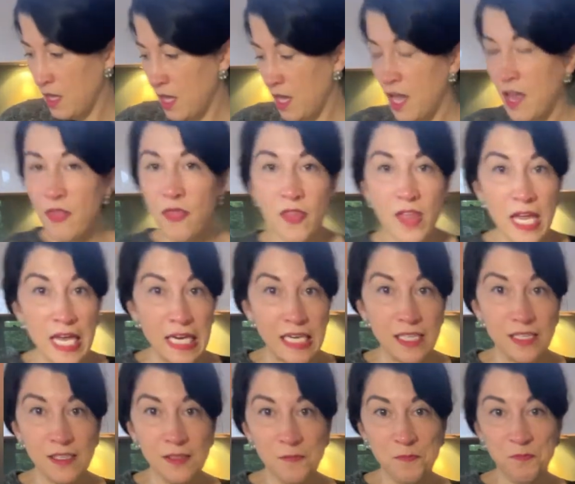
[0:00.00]
And
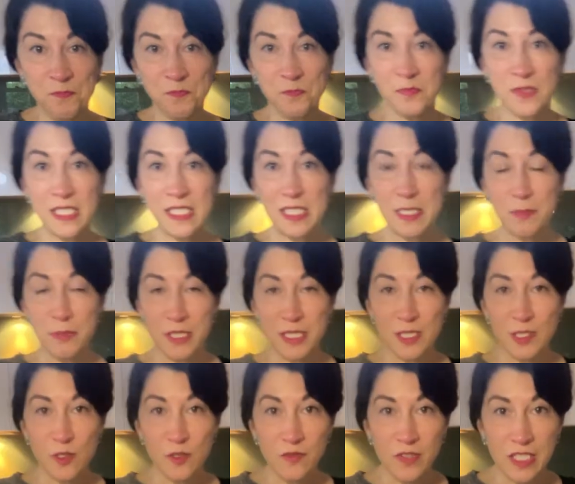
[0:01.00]
then simply
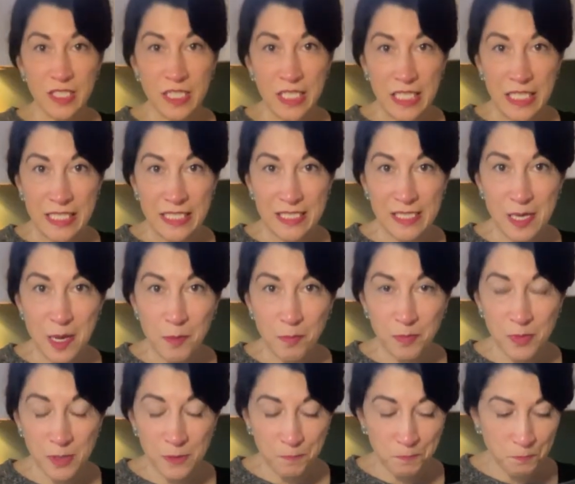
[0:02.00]
serve it in the lettuce
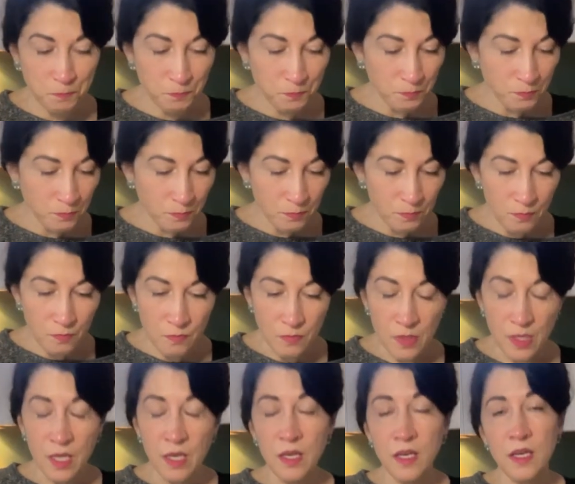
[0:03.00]
cups.
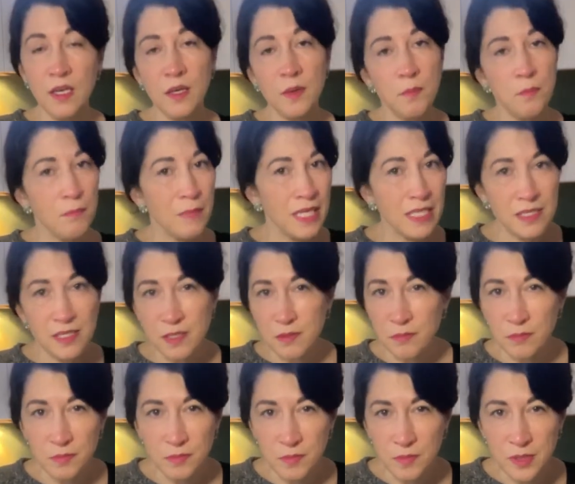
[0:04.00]
Make
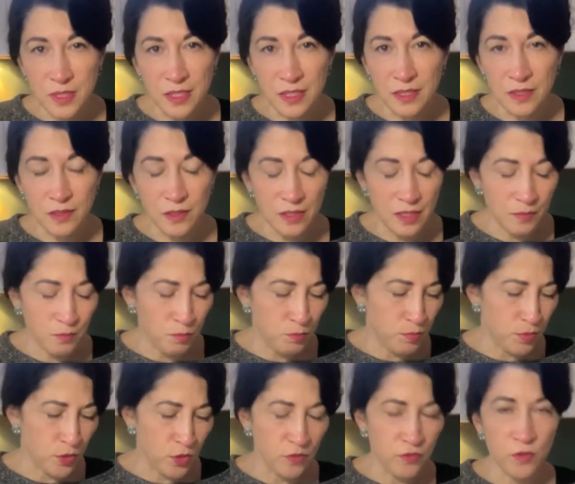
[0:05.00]
some little
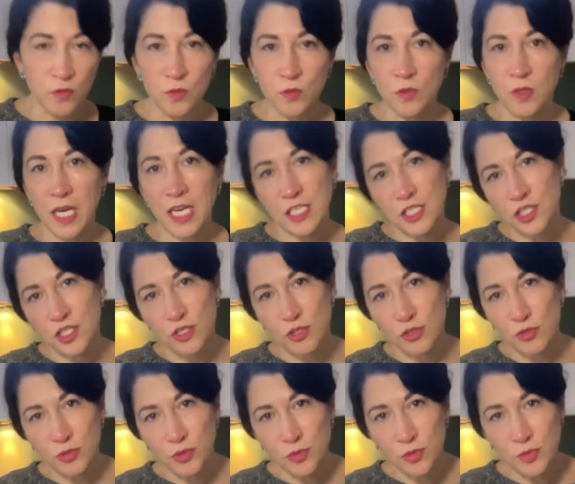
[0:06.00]
beautiful Asian
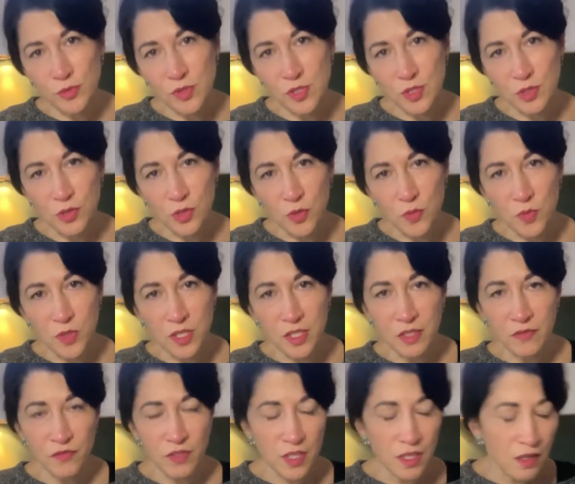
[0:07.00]
noodles to go with it
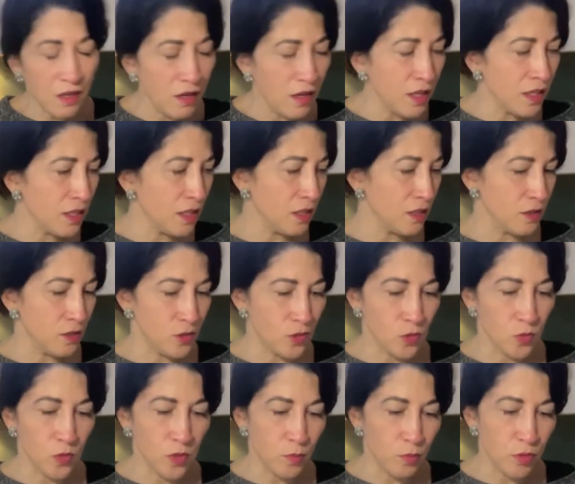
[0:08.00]
if you like, in a
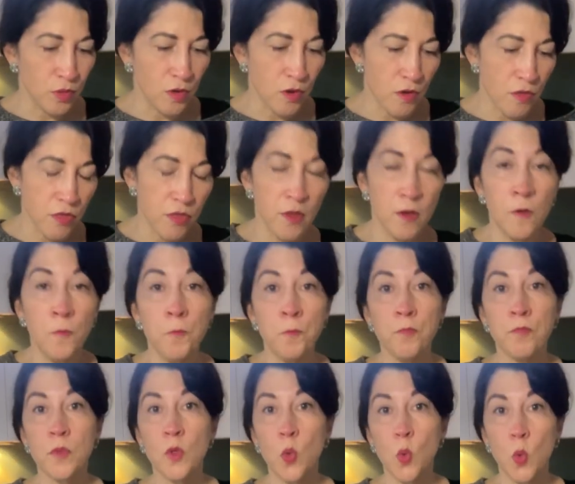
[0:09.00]
soy broth,
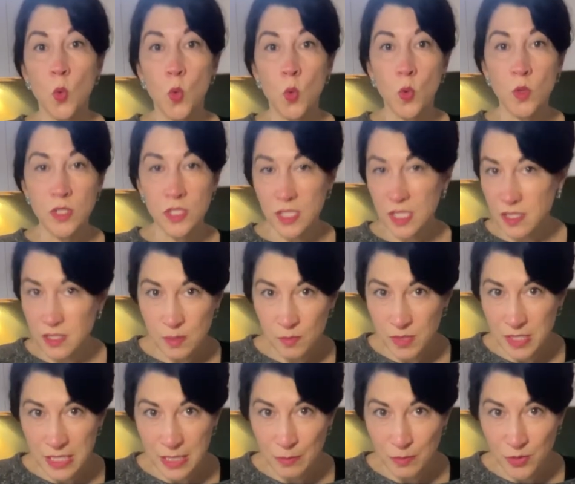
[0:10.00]
or just some
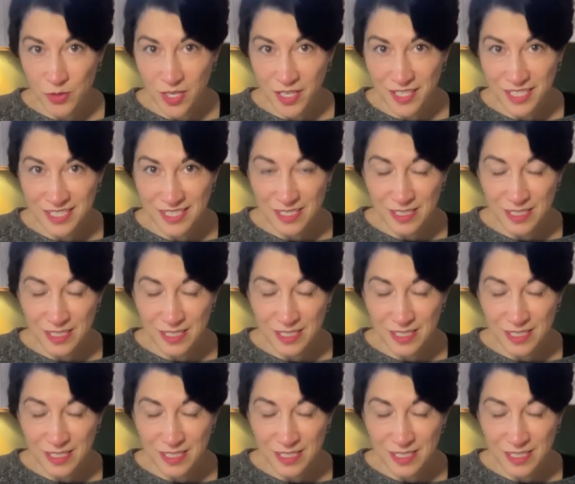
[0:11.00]
steamed rice